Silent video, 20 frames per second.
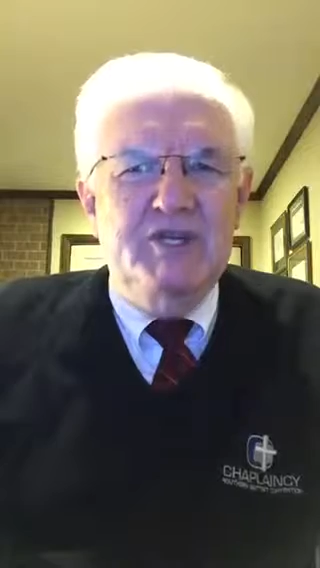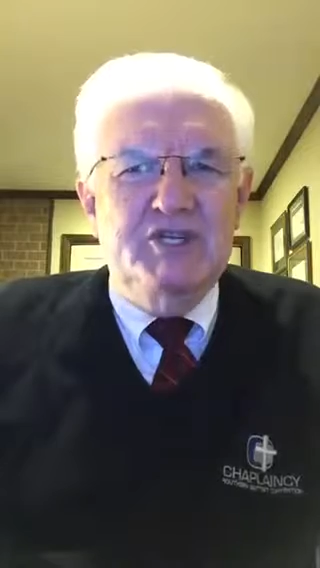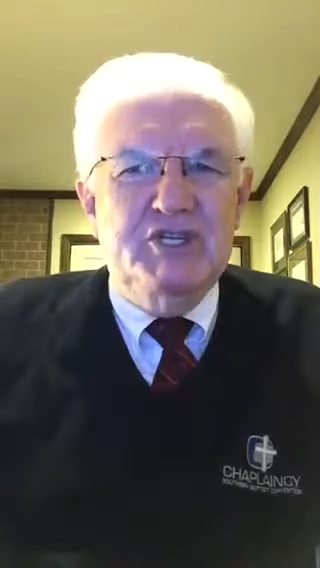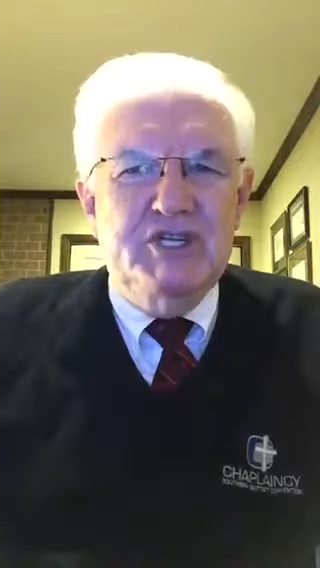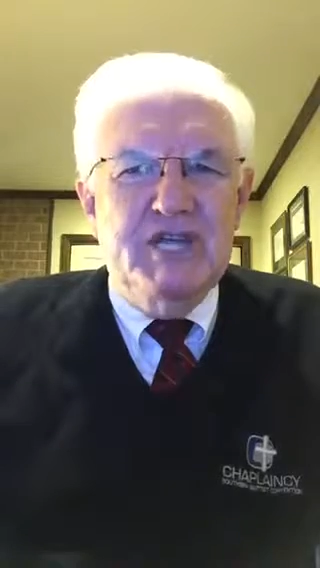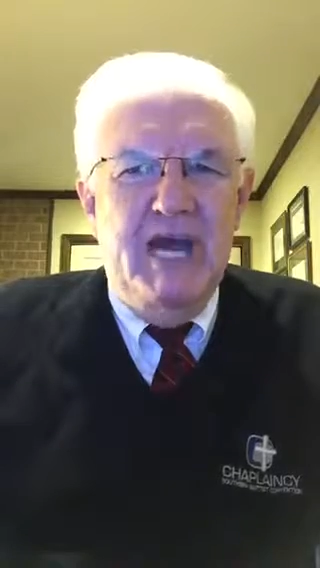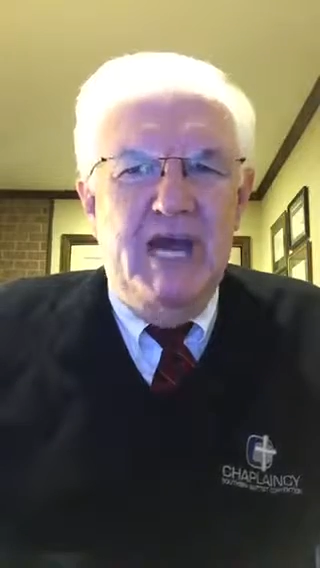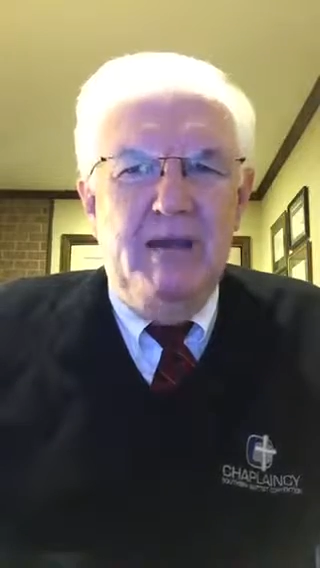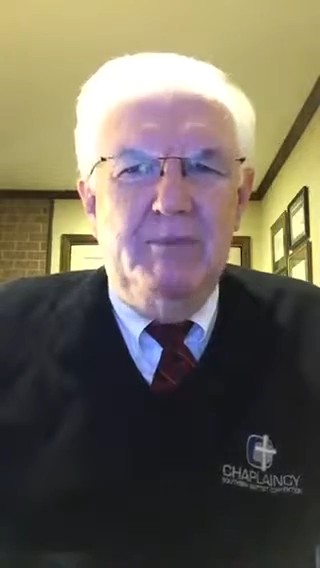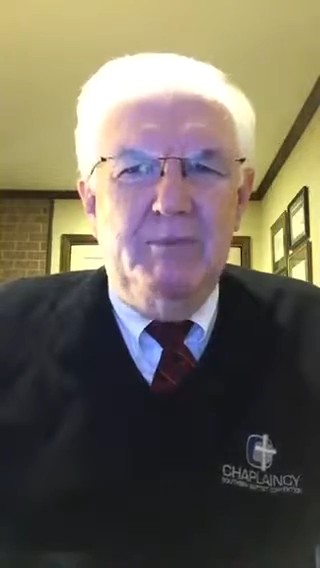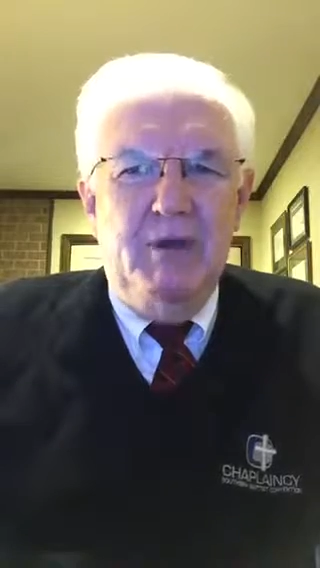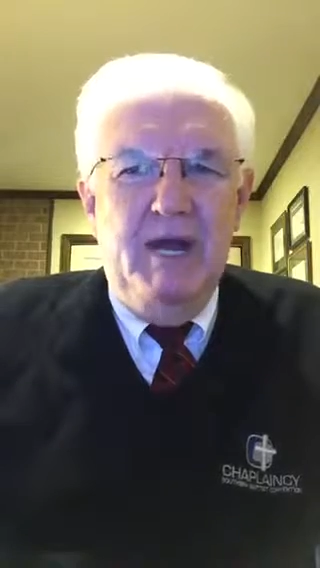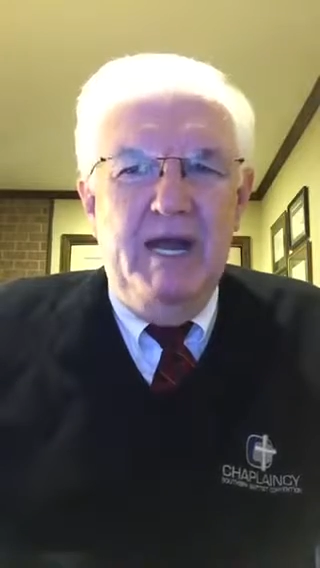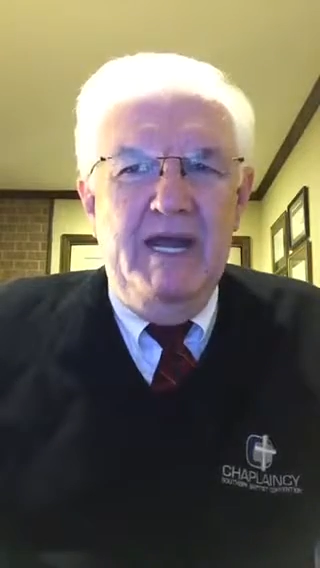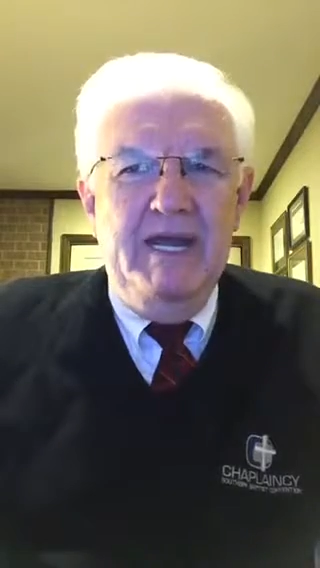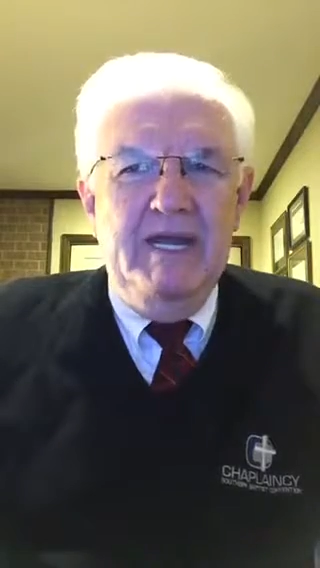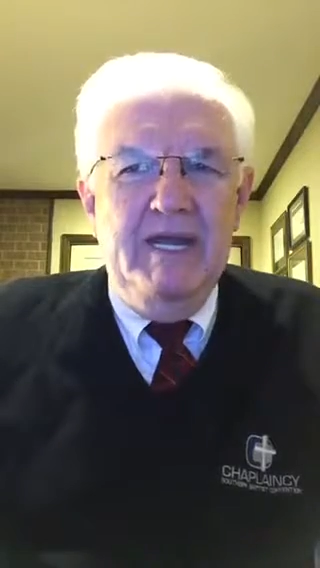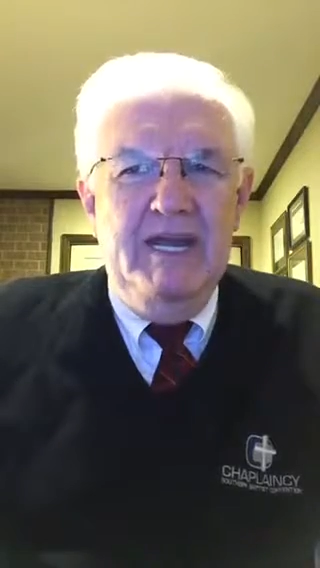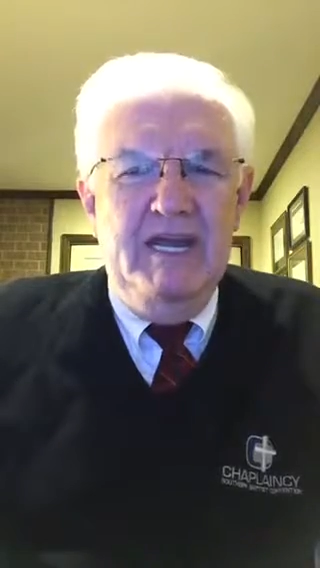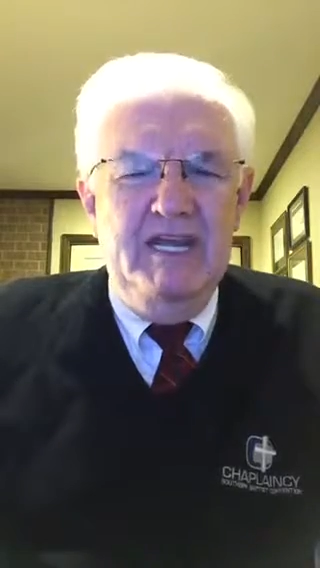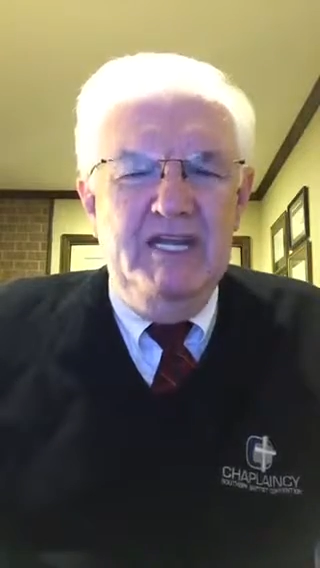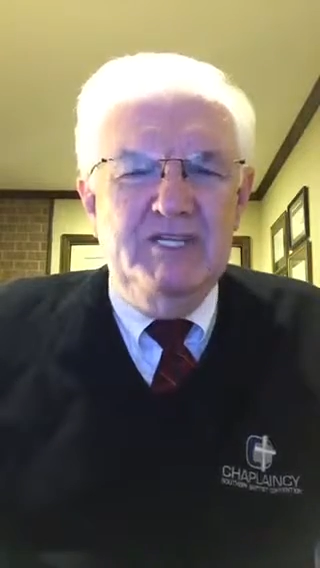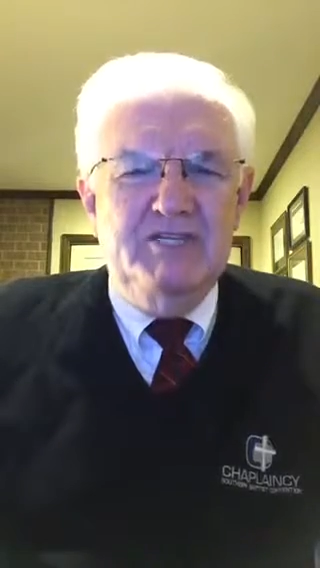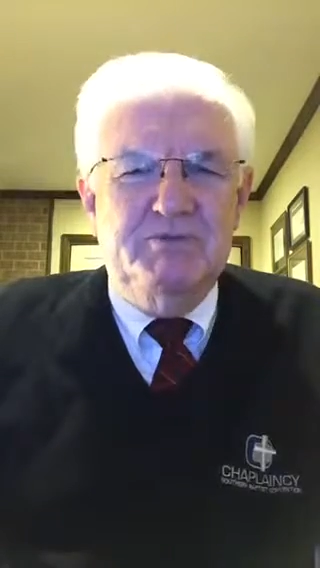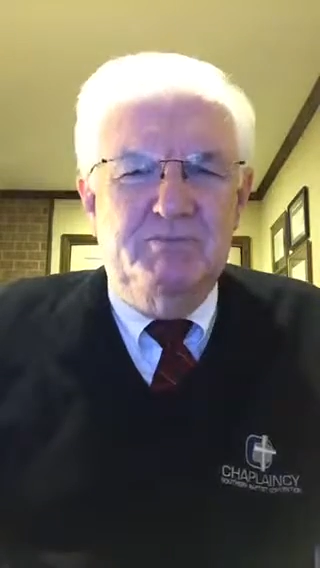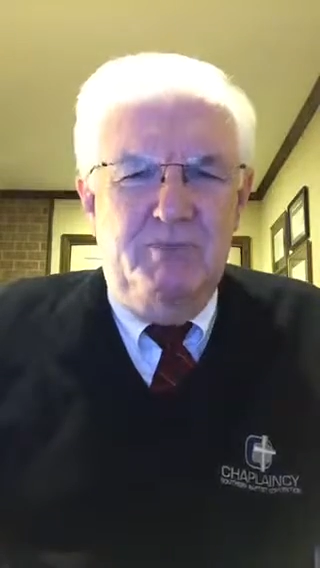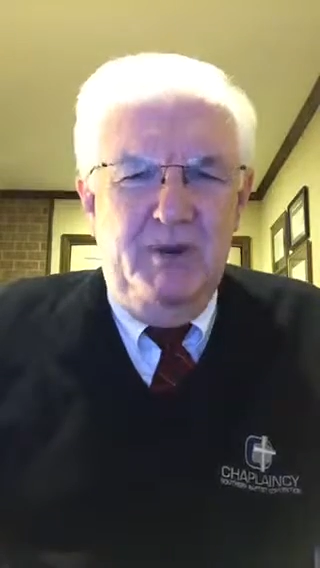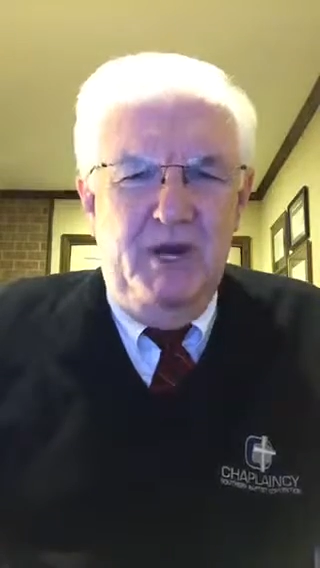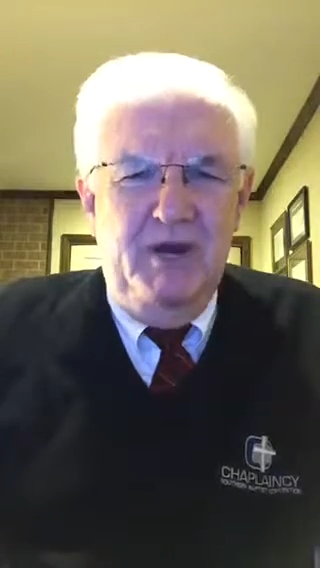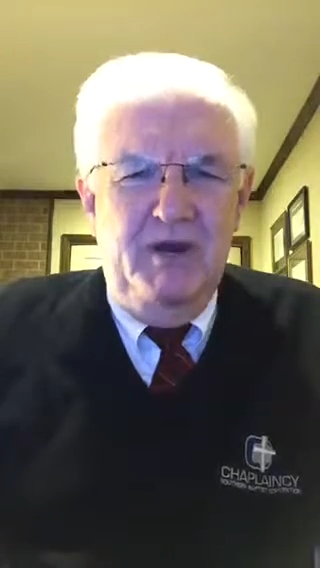celebrate
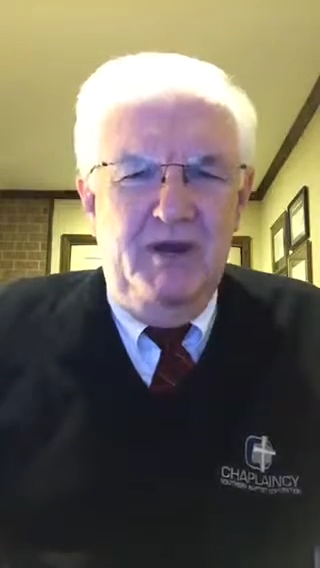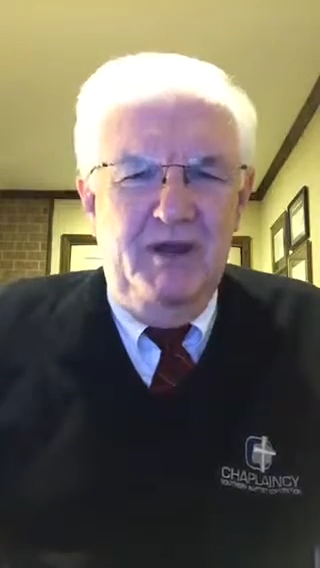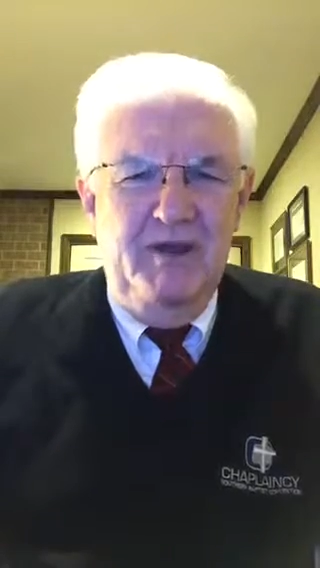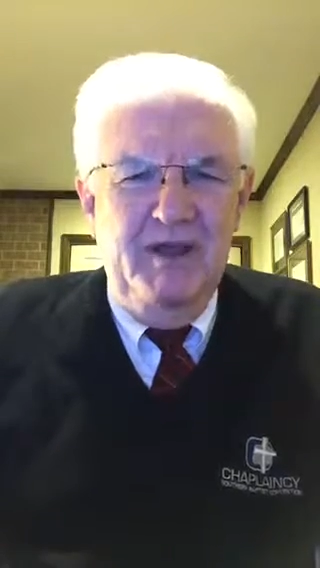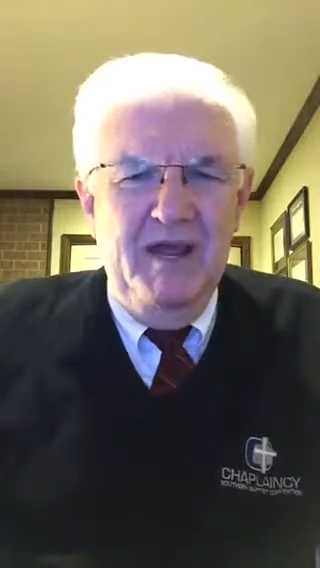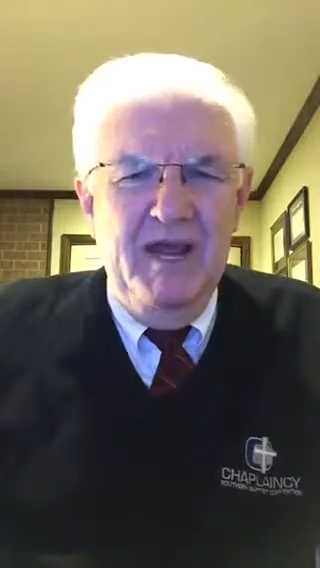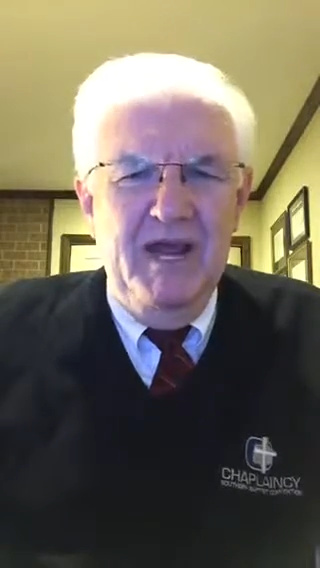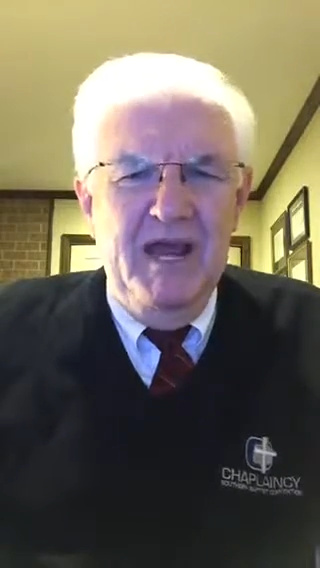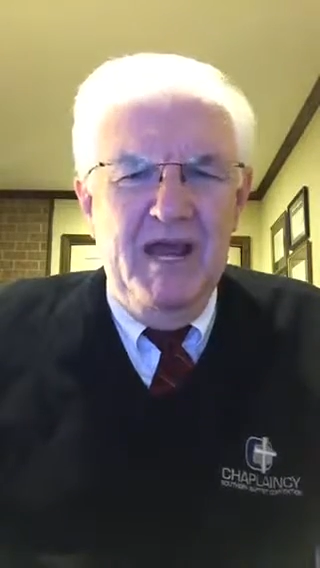his birth.